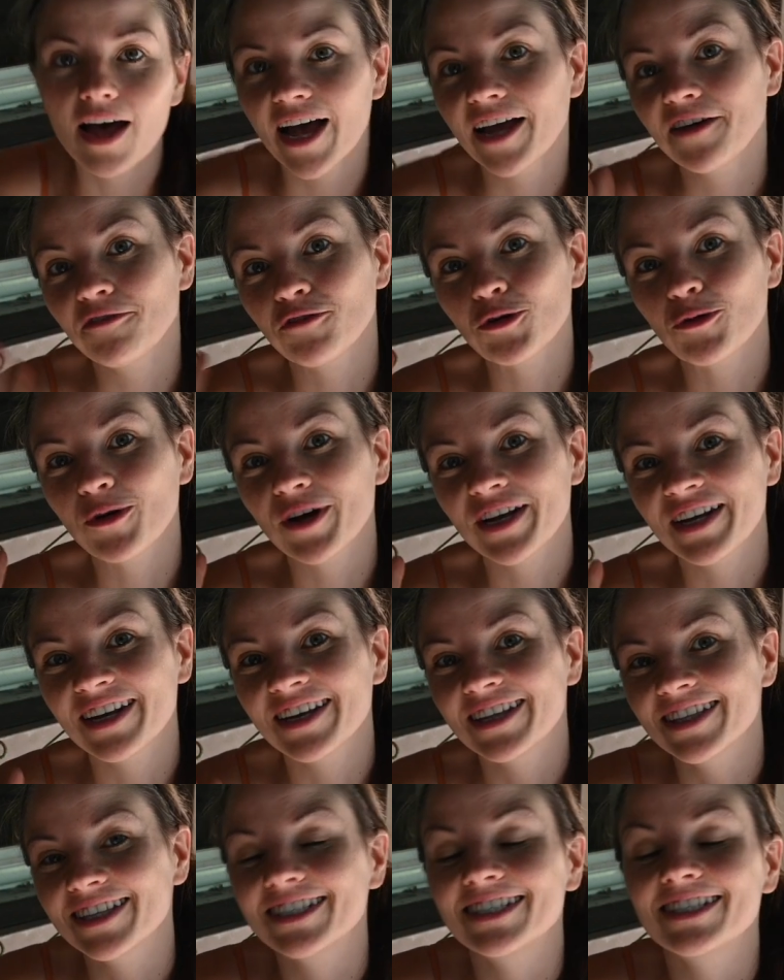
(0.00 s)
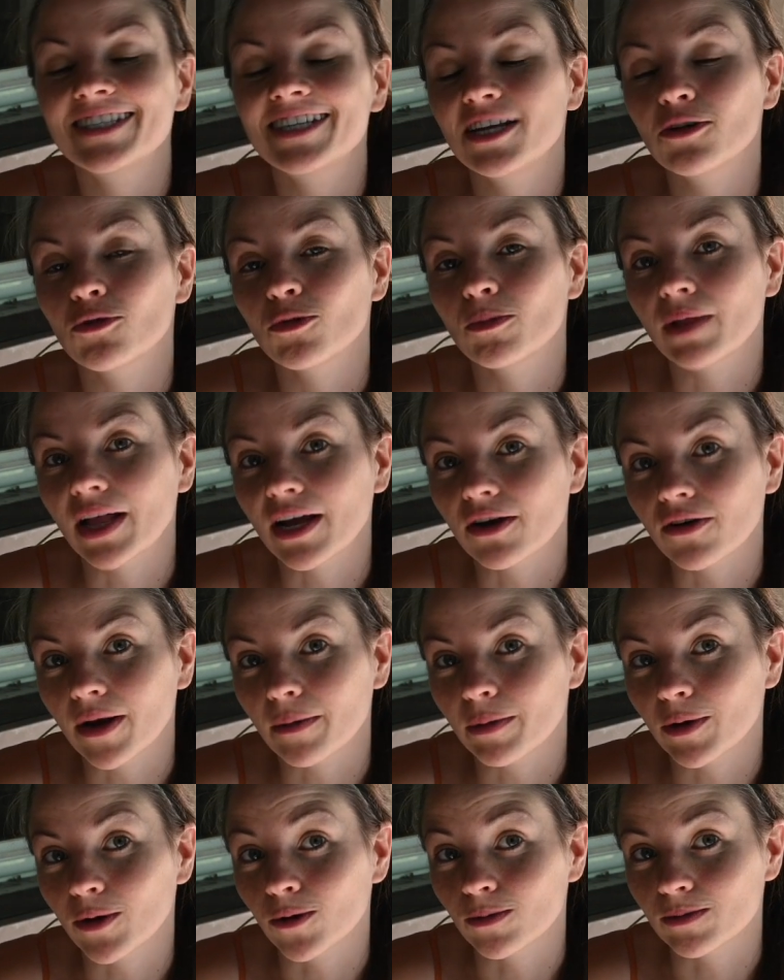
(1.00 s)
everyone, this is Tina with Black
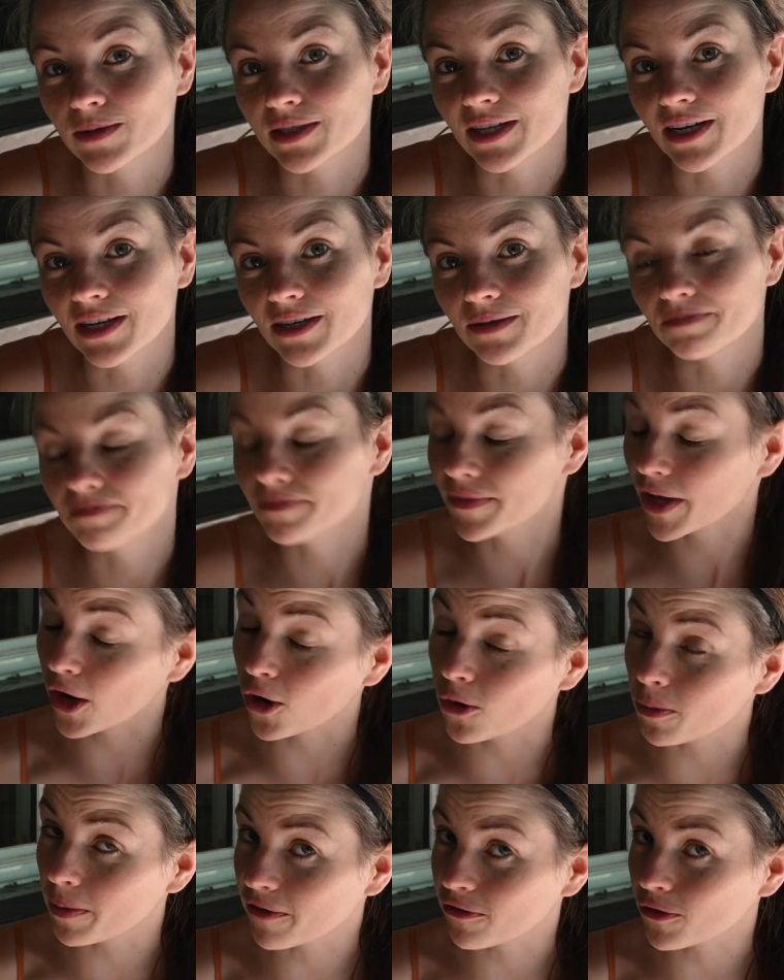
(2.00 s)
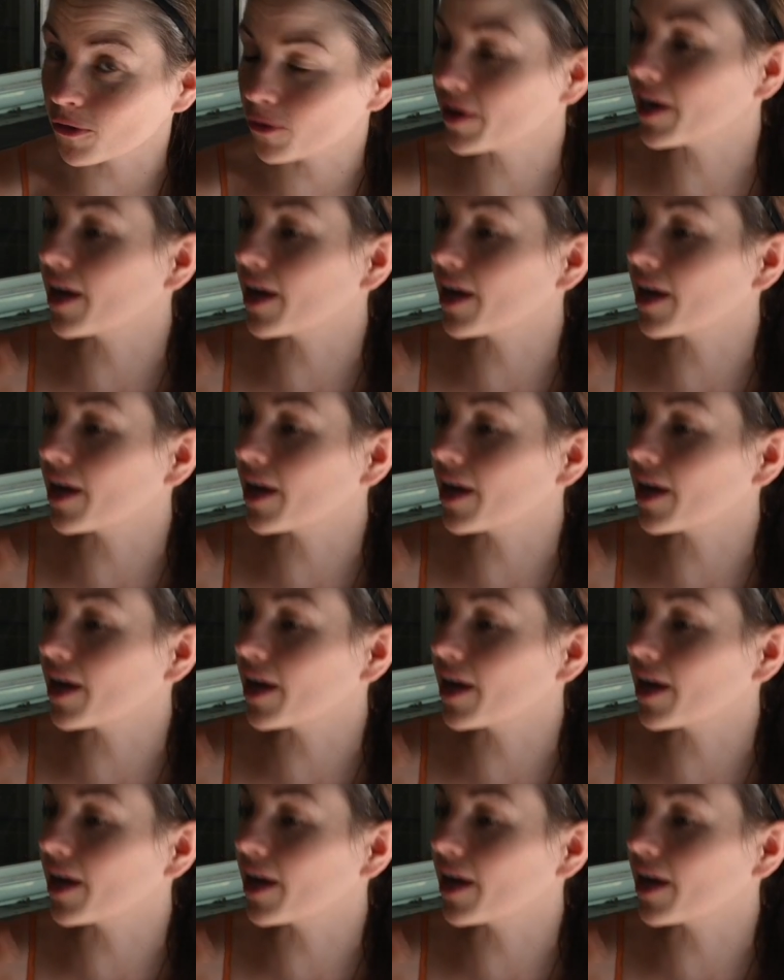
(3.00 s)
Rabbit Homestead. I hope everyone